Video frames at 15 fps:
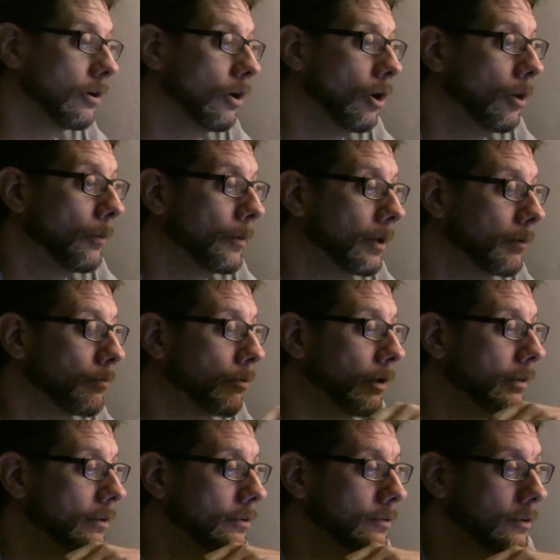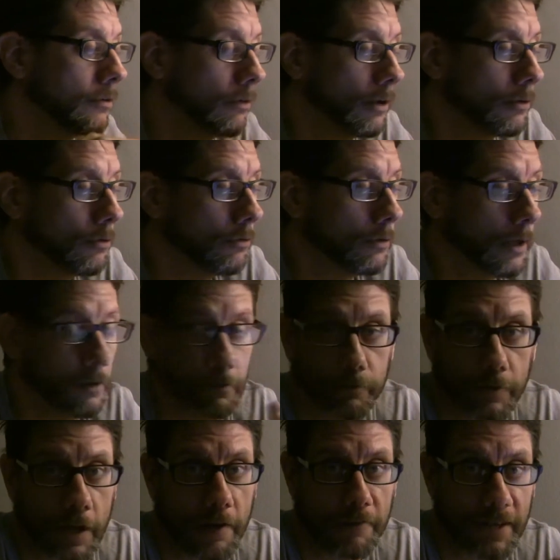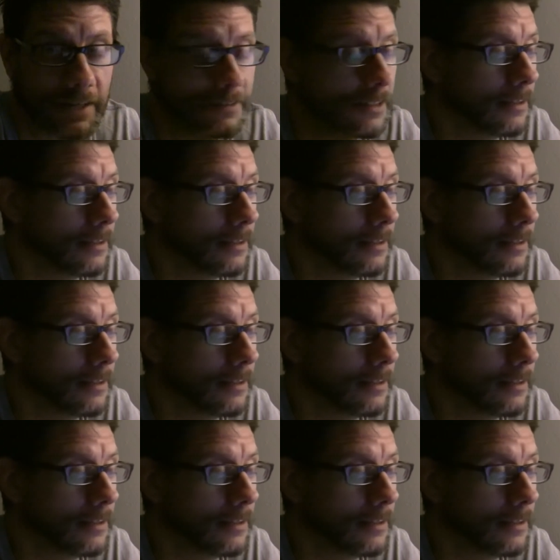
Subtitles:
opening parentheses around 2005, that's